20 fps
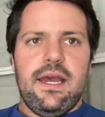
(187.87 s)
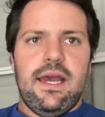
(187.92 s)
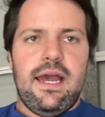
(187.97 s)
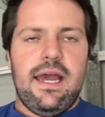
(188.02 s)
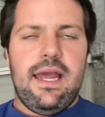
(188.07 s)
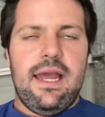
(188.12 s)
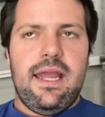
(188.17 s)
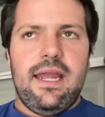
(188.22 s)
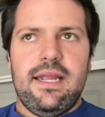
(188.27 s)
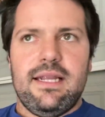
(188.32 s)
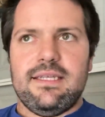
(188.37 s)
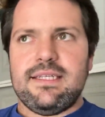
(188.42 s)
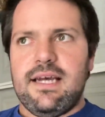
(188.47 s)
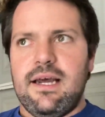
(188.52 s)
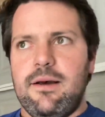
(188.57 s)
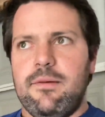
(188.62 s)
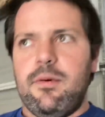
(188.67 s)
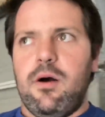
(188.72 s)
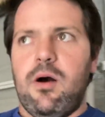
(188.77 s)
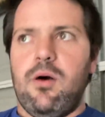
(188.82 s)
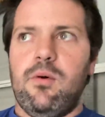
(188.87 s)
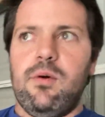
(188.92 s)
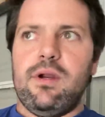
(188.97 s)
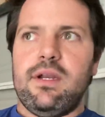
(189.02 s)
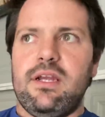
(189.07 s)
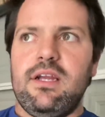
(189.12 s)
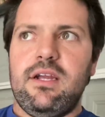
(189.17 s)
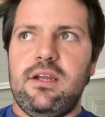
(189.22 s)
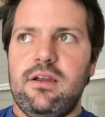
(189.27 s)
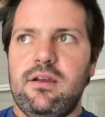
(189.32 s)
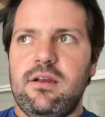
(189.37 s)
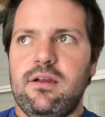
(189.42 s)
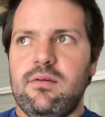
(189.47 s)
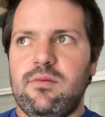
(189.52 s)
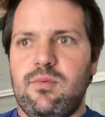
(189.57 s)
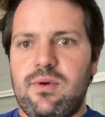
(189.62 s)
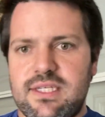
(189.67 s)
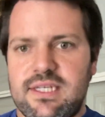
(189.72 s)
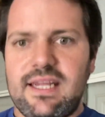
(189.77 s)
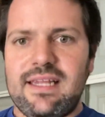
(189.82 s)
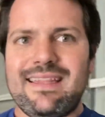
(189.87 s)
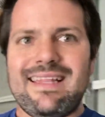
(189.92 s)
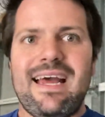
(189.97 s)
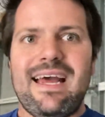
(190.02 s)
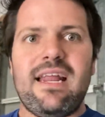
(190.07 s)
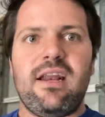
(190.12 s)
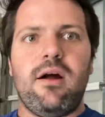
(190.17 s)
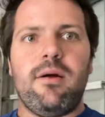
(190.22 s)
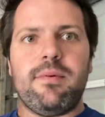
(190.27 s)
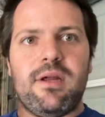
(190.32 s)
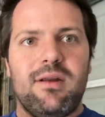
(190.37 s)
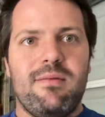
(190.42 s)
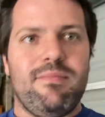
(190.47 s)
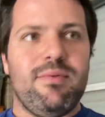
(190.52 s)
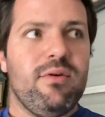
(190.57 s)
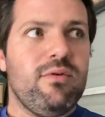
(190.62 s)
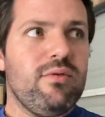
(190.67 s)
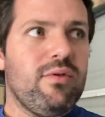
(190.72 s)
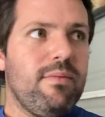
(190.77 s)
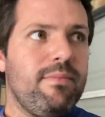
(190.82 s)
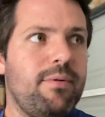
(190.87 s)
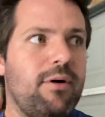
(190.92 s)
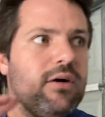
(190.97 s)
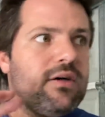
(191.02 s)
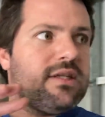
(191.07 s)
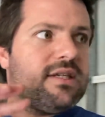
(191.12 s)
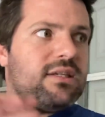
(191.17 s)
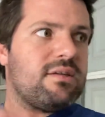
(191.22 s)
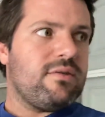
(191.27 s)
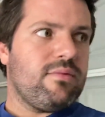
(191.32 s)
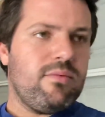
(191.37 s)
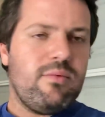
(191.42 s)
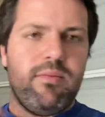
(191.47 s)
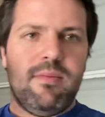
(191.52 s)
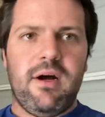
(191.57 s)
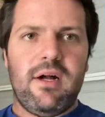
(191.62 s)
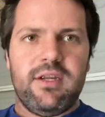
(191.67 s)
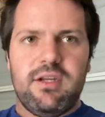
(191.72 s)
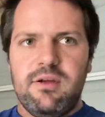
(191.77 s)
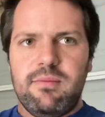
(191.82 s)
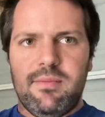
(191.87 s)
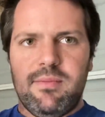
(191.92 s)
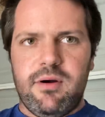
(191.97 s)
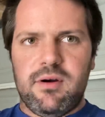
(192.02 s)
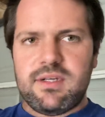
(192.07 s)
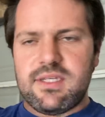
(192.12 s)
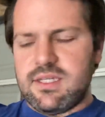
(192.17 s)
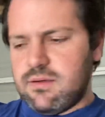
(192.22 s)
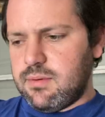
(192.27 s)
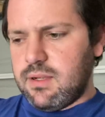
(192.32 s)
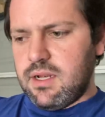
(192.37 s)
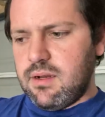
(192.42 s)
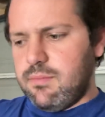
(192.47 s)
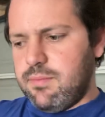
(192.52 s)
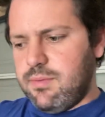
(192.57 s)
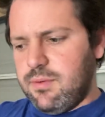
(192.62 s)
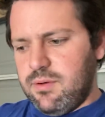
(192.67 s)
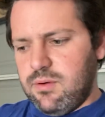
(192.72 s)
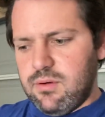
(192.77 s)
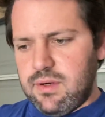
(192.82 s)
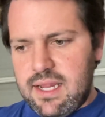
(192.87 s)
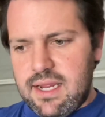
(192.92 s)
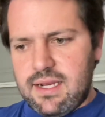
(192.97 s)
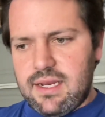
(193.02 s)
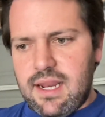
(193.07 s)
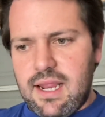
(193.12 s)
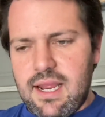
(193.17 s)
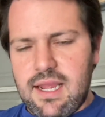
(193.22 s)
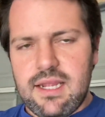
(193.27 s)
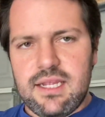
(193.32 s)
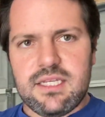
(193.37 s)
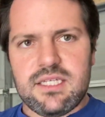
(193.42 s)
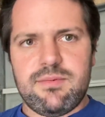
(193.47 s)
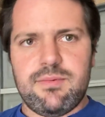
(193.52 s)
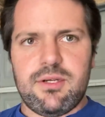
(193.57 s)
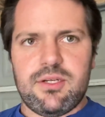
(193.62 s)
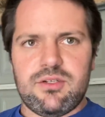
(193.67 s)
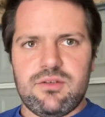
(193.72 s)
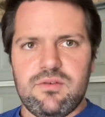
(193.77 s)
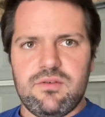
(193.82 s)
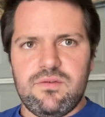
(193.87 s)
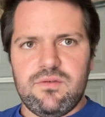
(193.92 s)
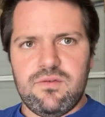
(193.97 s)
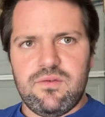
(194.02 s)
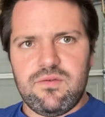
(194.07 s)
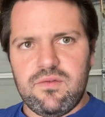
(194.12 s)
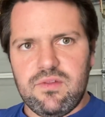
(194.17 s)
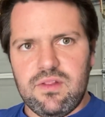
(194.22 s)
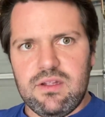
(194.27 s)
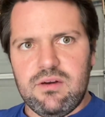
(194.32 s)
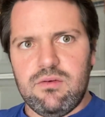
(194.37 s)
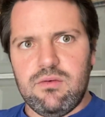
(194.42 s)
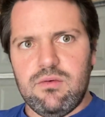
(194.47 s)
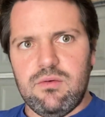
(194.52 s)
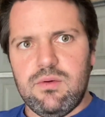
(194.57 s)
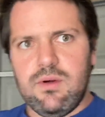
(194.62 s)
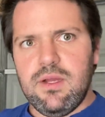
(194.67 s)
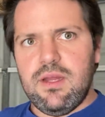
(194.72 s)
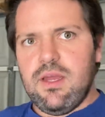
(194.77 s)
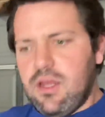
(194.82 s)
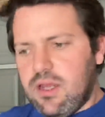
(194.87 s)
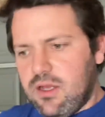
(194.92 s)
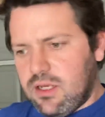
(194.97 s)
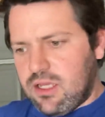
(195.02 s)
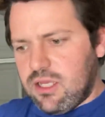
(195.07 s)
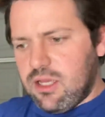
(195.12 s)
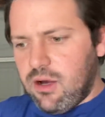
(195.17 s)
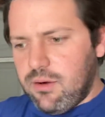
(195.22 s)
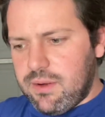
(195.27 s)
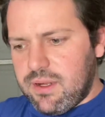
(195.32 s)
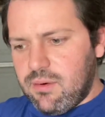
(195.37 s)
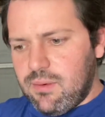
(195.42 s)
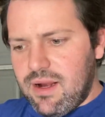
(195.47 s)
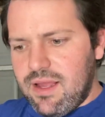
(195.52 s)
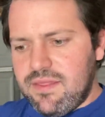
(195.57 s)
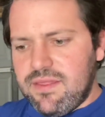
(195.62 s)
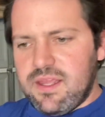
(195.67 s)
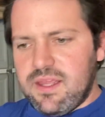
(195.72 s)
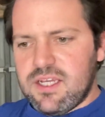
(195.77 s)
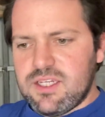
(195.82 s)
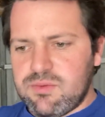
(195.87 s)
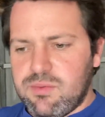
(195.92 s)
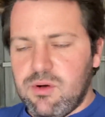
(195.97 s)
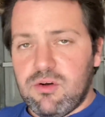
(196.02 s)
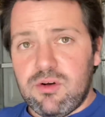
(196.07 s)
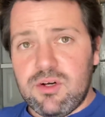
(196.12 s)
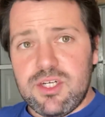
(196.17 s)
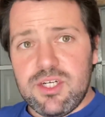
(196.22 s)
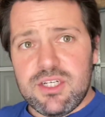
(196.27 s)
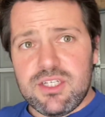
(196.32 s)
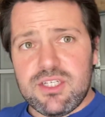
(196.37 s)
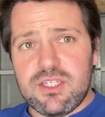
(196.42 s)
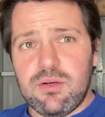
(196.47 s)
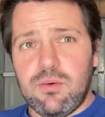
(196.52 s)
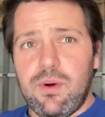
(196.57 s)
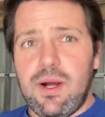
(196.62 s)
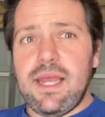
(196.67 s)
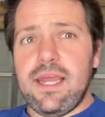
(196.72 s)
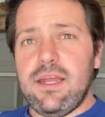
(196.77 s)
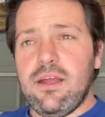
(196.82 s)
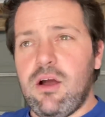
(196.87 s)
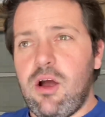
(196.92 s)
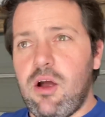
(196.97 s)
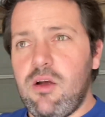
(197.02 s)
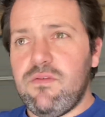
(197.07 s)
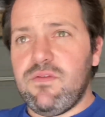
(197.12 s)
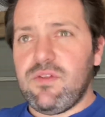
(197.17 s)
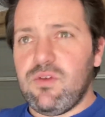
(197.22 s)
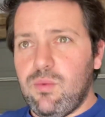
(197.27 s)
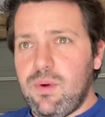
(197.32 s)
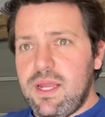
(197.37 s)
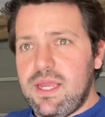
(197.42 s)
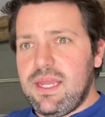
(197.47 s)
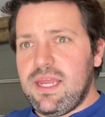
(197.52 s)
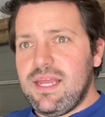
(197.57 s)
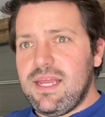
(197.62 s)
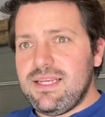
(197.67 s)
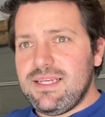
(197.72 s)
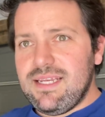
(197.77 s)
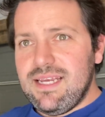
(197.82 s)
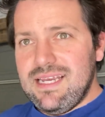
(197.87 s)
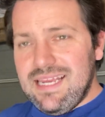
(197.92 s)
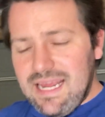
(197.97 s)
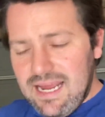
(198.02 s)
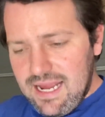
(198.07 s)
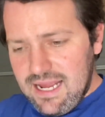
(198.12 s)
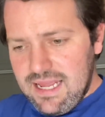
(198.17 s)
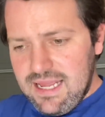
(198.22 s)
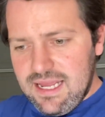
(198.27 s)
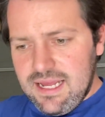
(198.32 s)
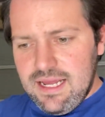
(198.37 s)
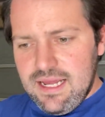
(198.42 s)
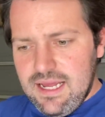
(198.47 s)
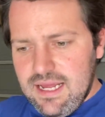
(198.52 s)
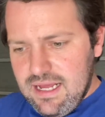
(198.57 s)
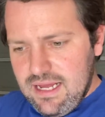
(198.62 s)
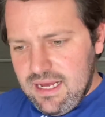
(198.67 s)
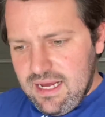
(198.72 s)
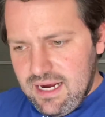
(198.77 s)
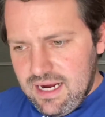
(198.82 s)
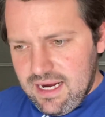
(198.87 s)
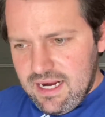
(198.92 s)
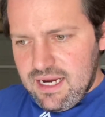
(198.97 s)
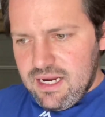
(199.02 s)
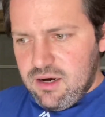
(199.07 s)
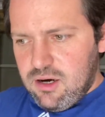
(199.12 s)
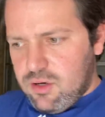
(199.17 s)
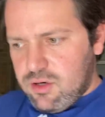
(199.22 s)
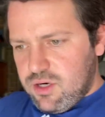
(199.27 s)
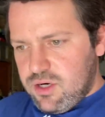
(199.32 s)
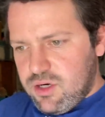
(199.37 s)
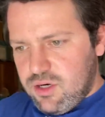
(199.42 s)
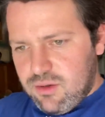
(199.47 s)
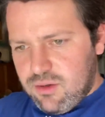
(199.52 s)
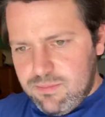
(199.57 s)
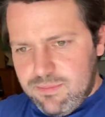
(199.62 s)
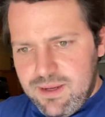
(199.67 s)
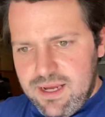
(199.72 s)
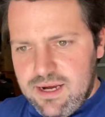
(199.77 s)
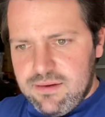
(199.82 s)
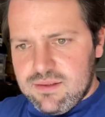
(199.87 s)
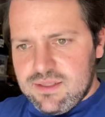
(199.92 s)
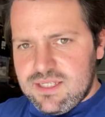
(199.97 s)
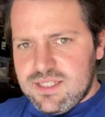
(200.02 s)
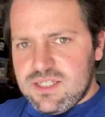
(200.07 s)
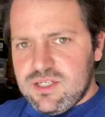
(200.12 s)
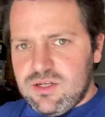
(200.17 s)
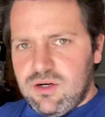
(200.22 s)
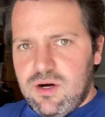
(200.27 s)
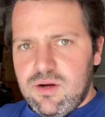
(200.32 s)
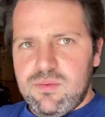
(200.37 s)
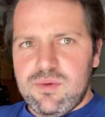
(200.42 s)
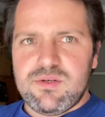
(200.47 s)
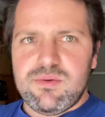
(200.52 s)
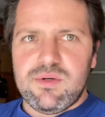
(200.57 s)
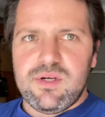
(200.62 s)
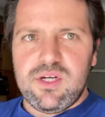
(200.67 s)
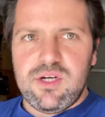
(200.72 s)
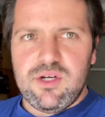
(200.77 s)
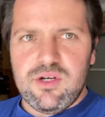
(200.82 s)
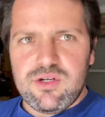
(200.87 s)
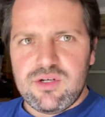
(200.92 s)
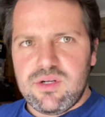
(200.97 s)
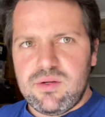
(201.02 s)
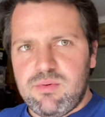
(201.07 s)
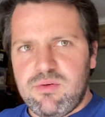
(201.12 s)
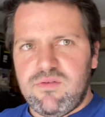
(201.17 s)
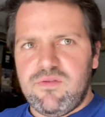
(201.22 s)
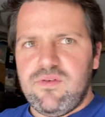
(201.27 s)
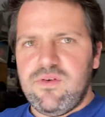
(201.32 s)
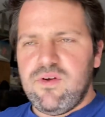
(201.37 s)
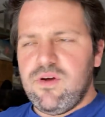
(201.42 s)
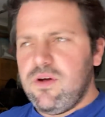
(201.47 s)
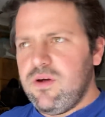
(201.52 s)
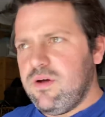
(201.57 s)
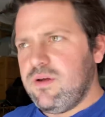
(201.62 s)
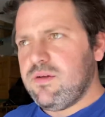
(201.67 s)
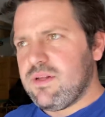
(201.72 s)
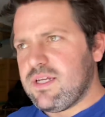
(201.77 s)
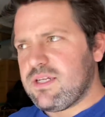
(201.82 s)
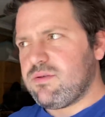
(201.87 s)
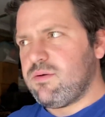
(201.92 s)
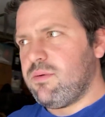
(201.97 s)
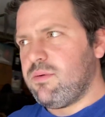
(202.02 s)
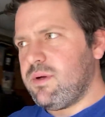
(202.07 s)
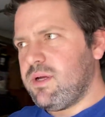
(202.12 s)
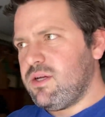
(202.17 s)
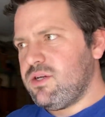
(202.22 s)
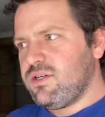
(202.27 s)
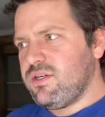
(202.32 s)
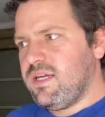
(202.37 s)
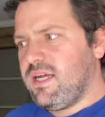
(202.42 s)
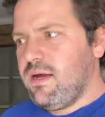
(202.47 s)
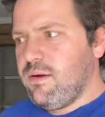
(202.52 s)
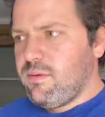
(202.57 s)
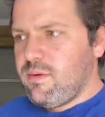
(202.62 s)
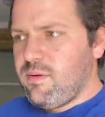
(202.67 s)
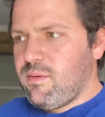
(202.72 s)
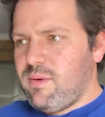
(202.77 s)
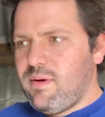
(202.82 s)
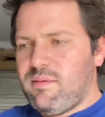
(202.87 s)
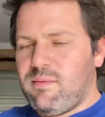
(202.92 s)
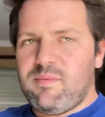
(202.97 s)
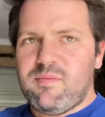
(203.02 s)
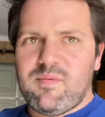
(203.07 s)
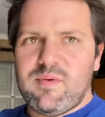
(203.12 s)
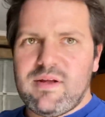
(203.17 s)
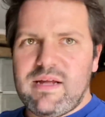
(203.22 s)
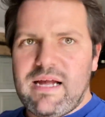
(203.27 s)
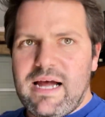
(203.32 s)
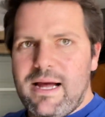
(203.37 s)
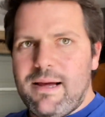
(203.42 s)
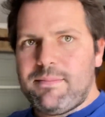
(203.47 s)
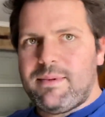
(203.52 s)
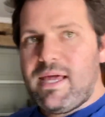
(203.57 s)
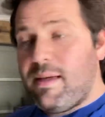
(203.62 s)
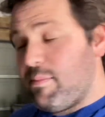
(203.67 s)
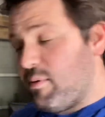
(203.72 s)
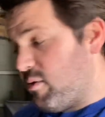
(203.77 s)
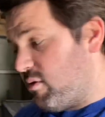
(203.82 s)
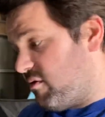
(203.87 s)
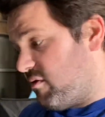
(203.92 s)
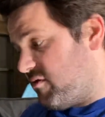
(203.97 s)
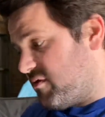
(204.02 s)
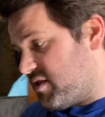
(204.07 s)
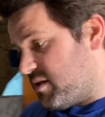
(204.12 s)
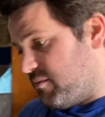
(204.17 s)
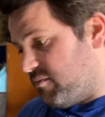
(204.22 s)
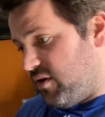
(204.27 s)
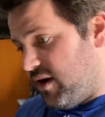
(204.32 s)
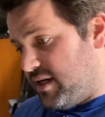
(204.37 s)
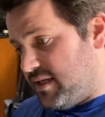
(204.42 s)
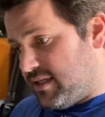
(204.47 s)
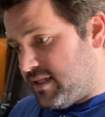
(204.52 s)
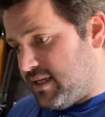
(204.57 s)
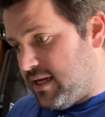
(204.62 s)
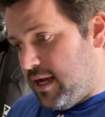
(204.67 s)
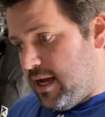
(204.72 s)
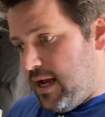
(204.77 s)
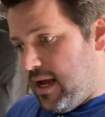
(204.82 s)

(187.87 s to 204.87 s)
And once I get that, I'm going to build the box. We'll buy a new box, and I'm going to build out a special little going away thing. Because we were just away over the weekend in Yay on a non-powered site, which we usually prefer. That's what we usually get. We went camping with some friends.